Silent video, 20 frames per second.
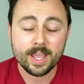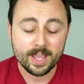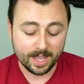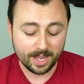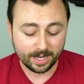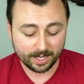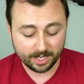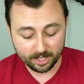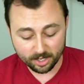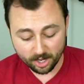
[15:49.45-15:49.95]

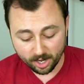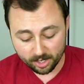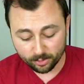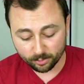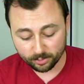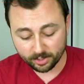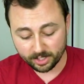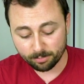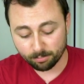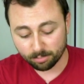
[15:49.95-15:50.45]
it can not
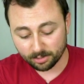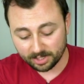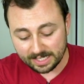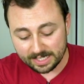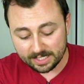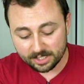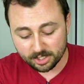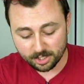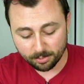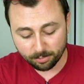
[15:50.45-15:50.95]
only
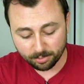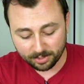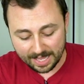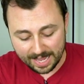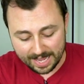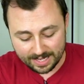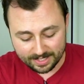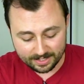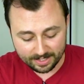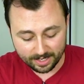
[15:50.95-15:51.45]
bleach the
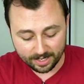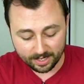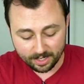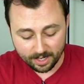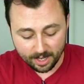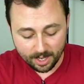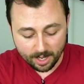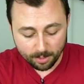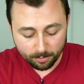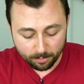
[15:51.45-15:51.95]
plastic,